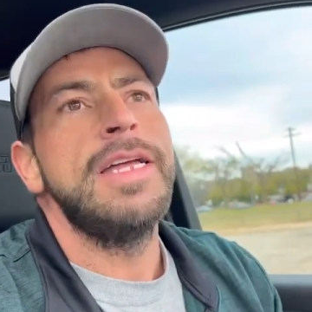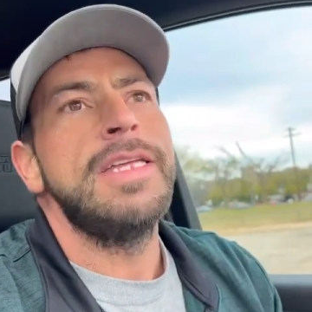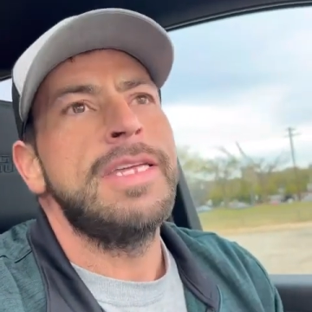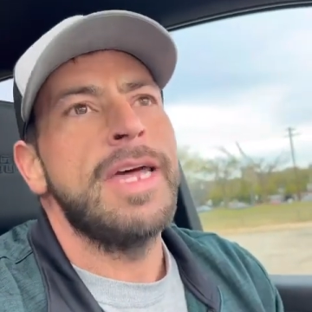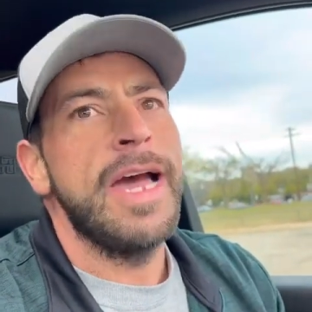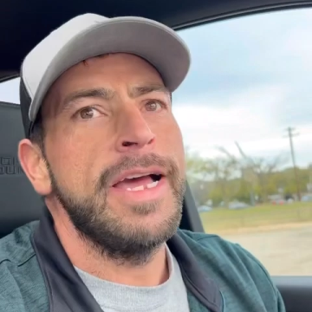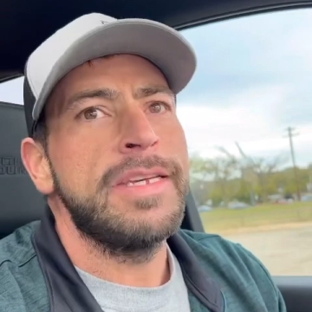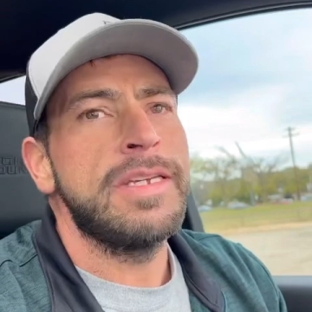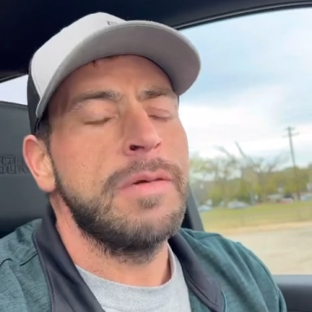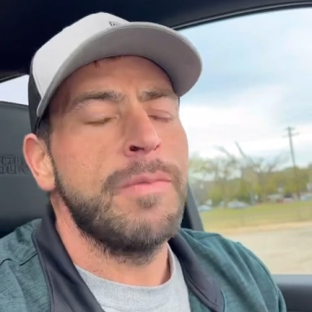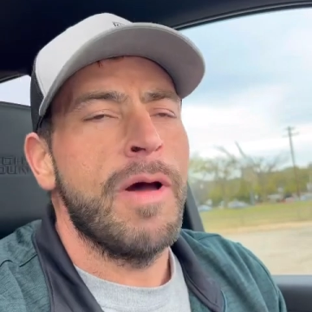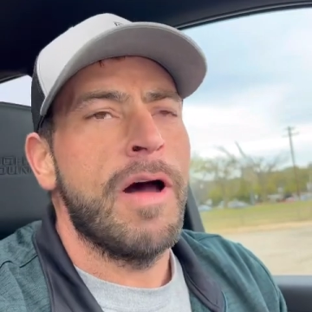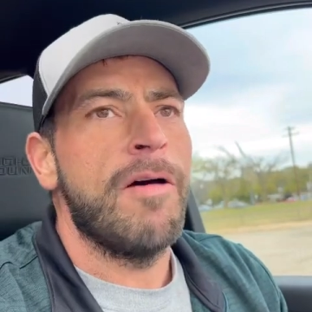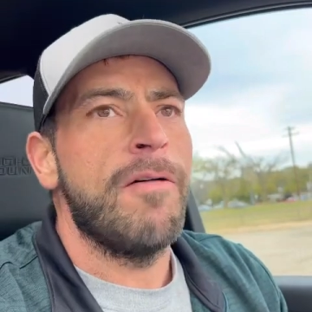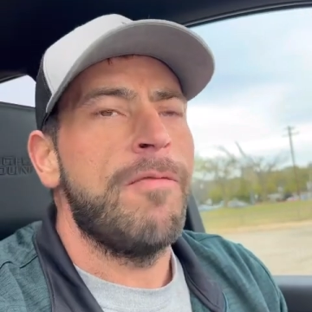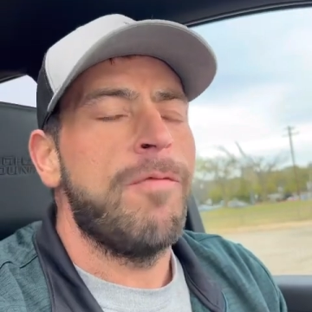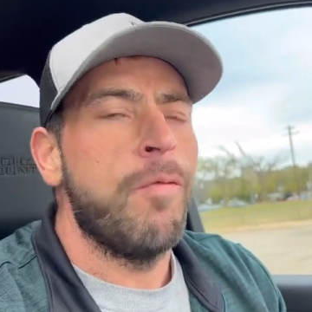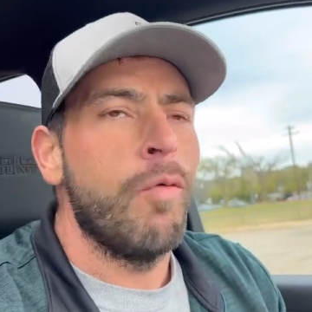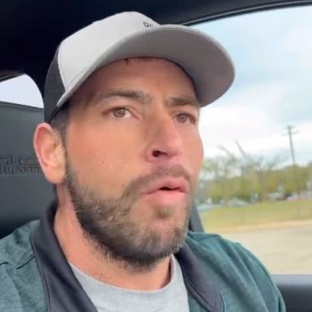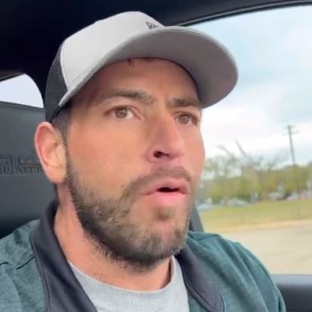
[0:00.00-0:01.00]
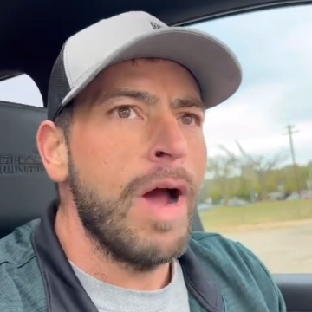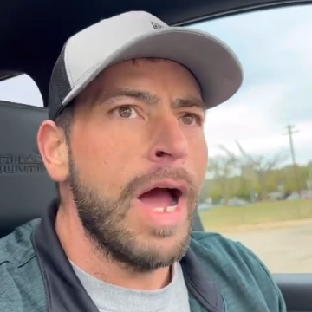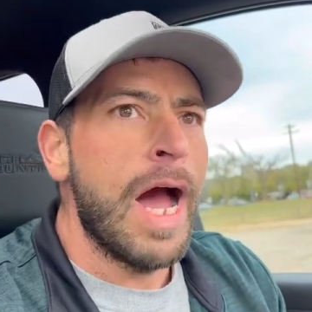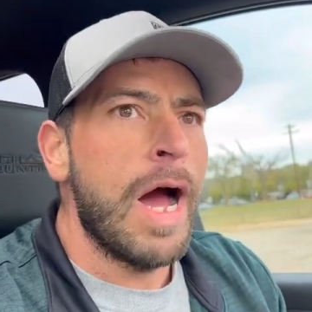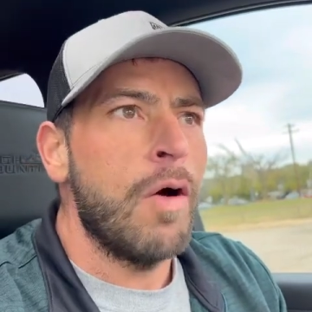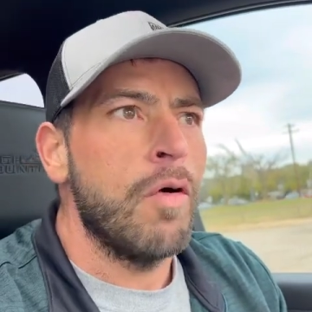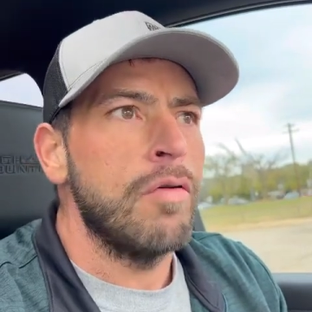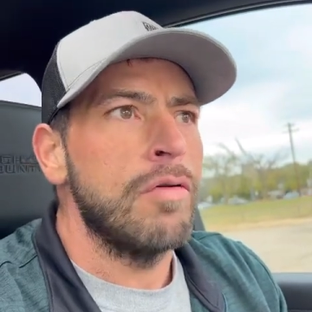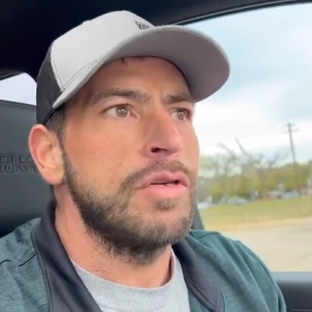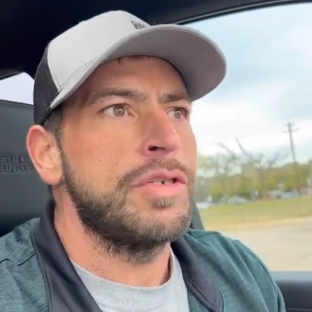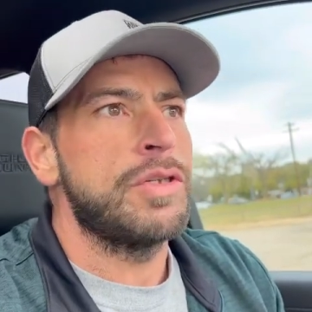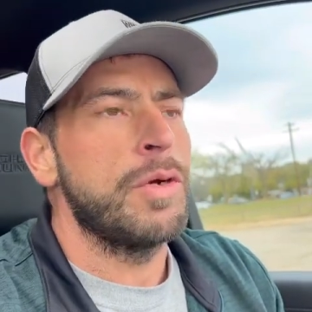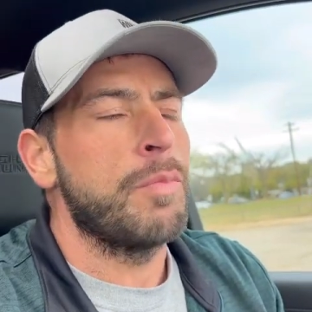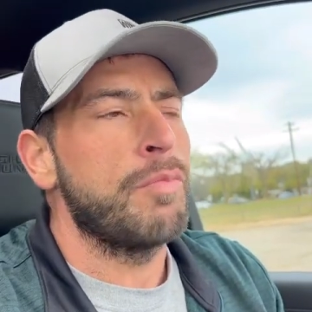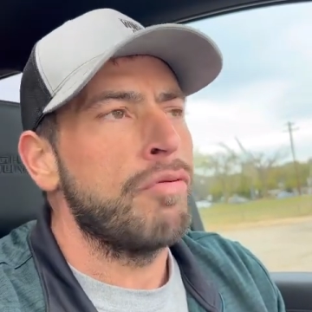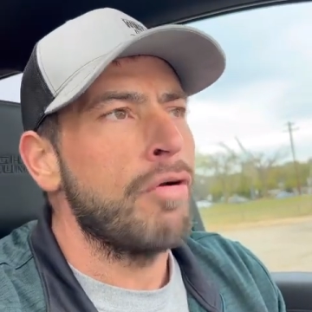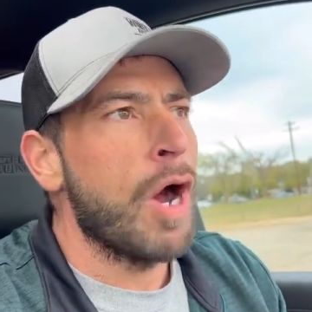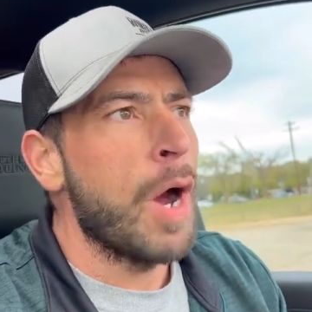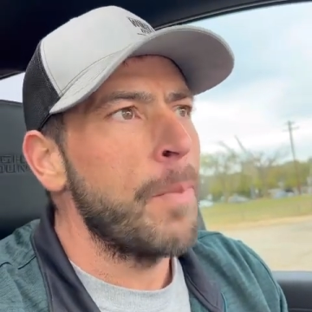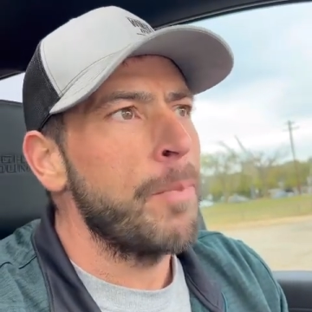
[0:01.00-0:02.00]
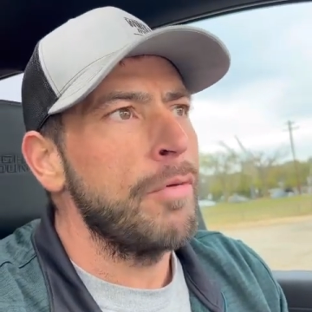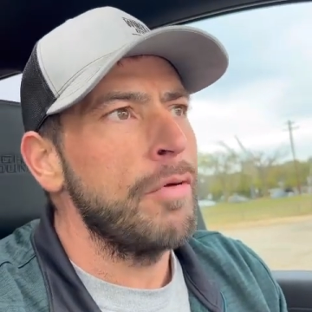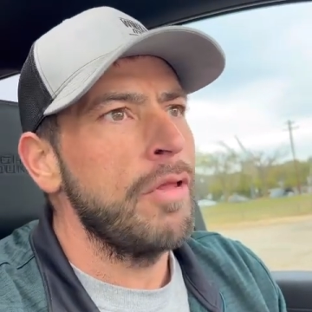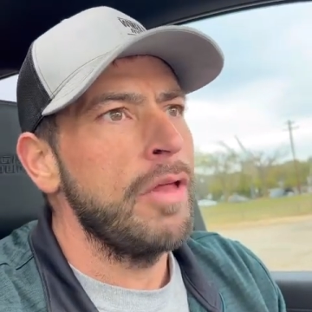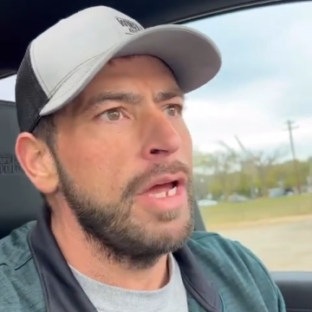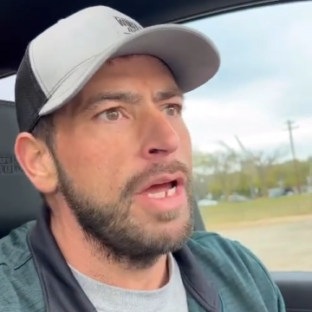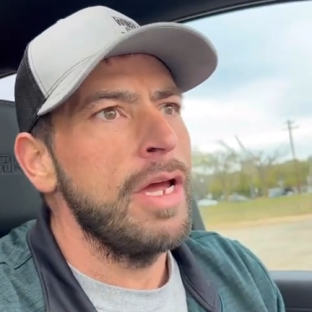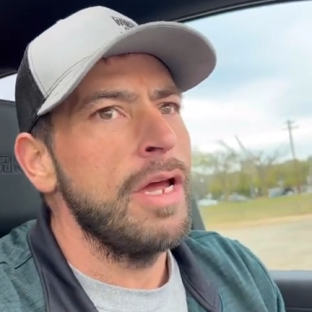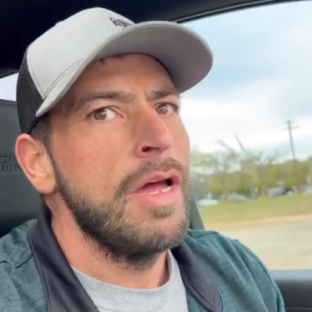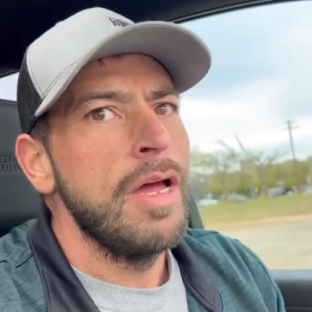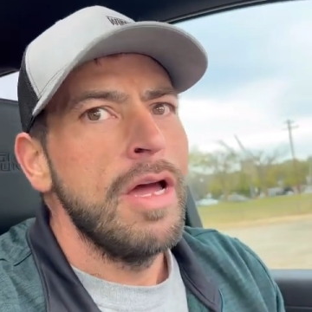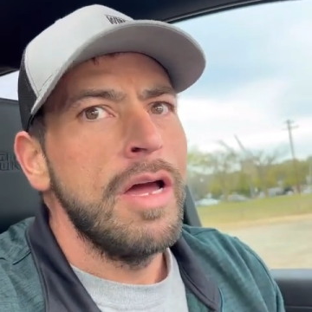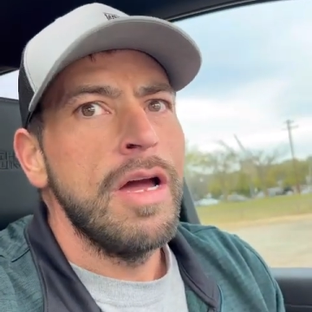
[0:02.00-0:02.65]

takes about 4 hours to properly